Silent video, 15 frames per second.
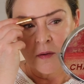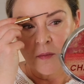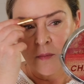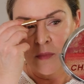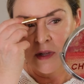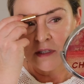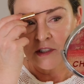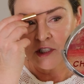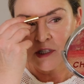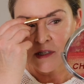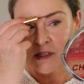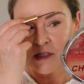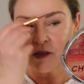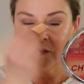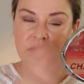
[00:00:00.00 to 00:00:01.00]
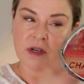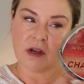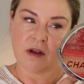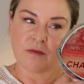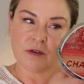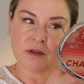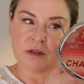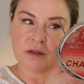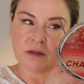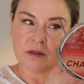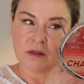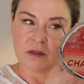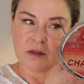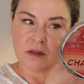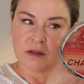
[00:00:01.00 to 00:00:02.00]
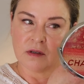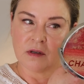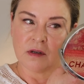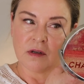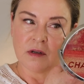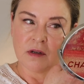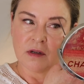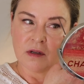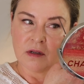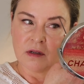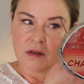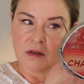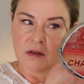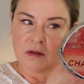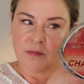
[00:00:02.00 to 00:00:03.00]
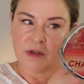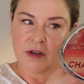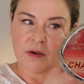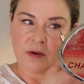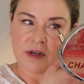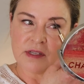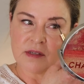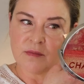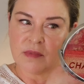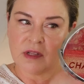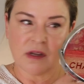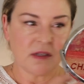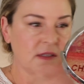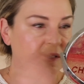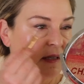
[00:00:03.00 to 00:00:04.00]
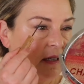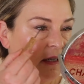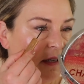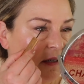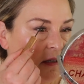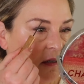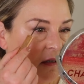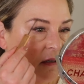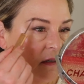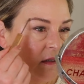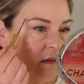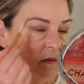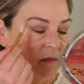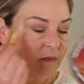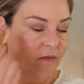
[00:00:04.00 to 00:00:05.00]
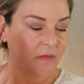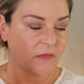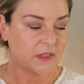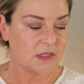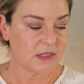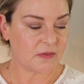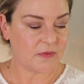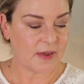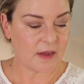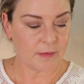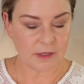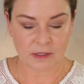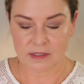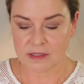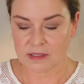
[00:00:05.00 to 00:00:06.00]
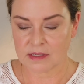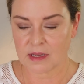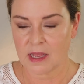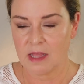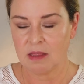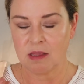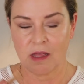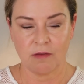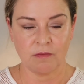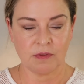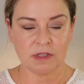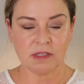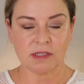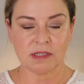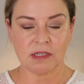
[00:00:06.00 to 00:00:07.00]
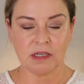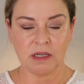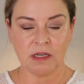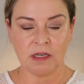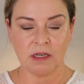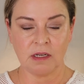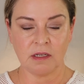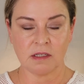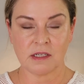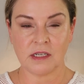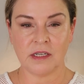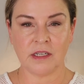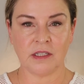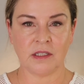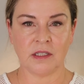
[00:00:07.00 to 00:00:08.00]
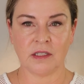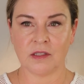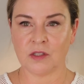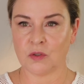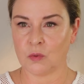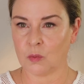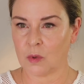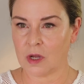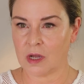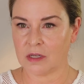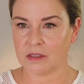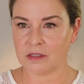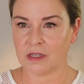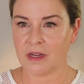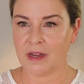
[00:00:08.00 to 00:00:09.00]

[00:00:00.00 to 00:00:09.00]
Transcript: but just to cover my grays and blondes in here, it's fabulous. I love this teeny little wand.